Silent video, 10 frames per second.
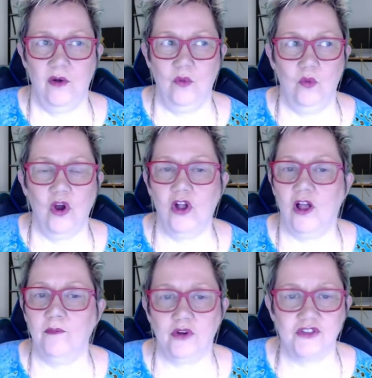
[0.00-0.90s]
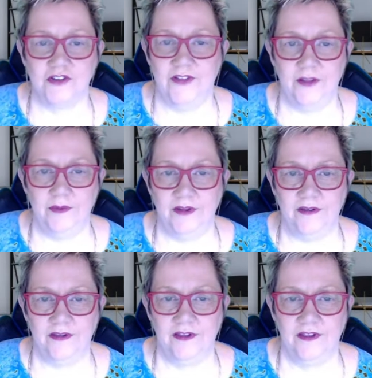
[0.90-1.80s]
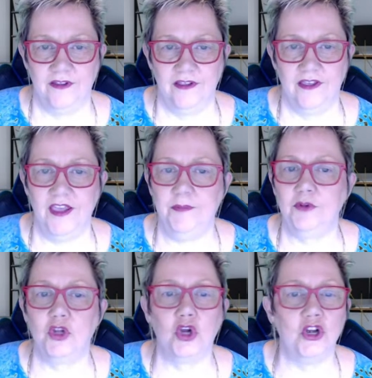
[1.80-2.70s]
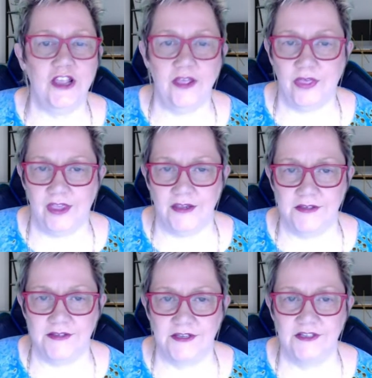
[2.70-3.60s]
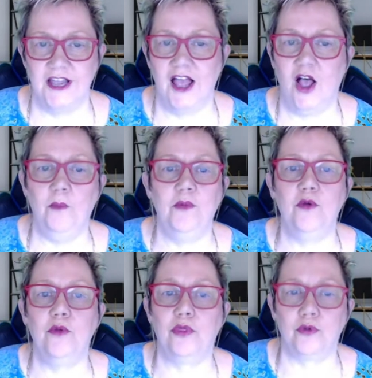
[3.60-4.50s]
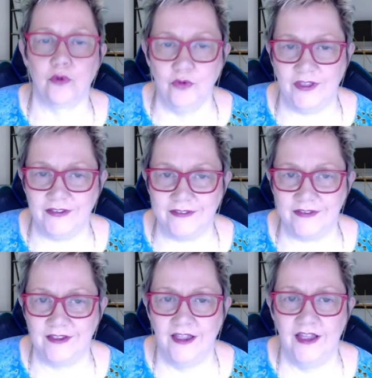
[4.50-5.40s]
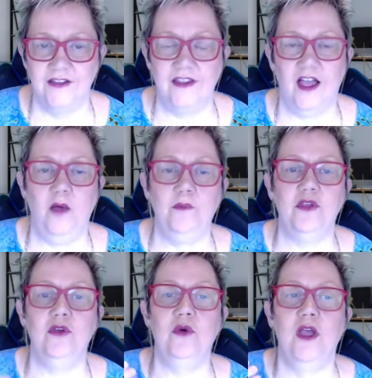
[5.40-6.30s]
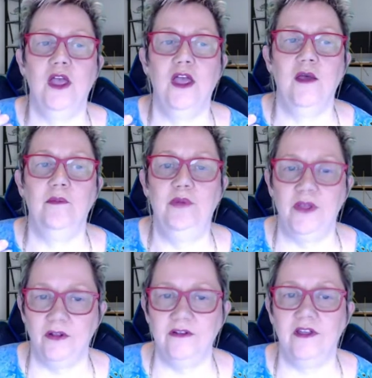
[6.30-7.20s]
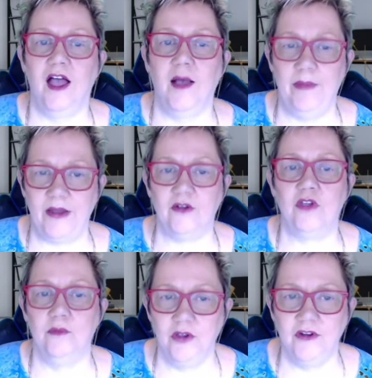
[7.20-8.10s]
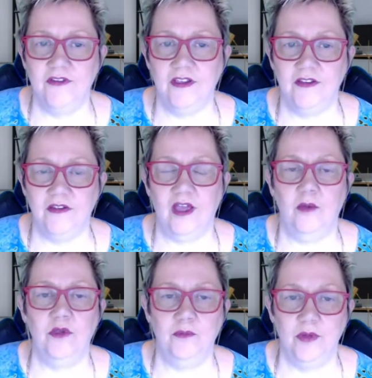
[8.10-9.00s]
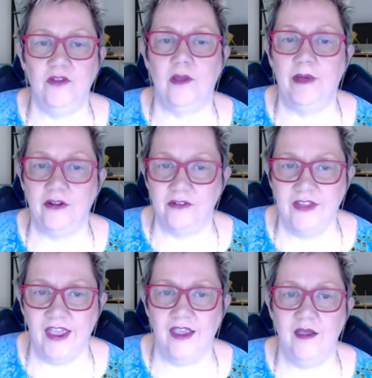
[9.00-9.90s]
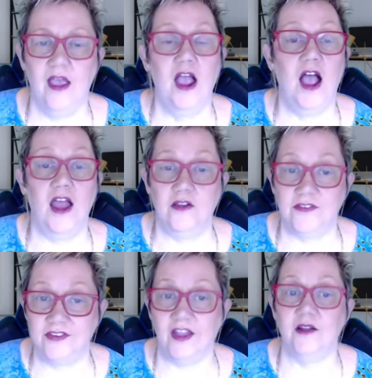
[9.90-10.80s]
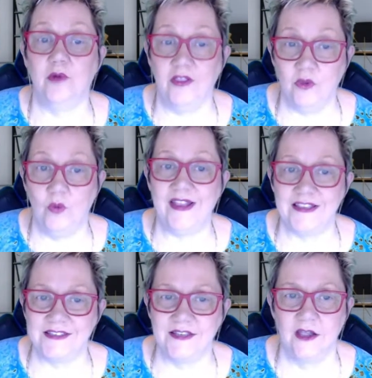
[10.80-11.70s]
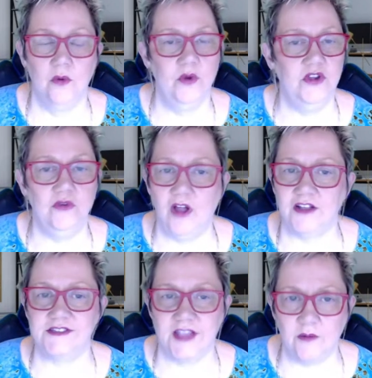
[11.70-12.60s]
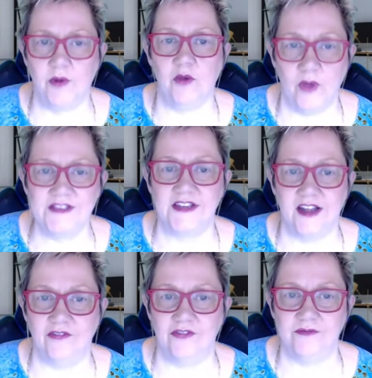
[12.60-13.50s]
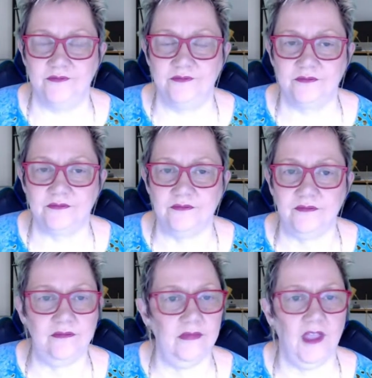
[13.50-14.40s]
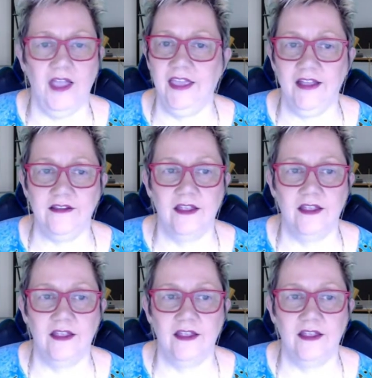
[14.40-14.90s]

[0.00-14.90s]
work on personal development. Keep learning things to help you through this, to help you build a better community, to help you build a better day and celebrate the wins. We do not celebrate wins enough. I can't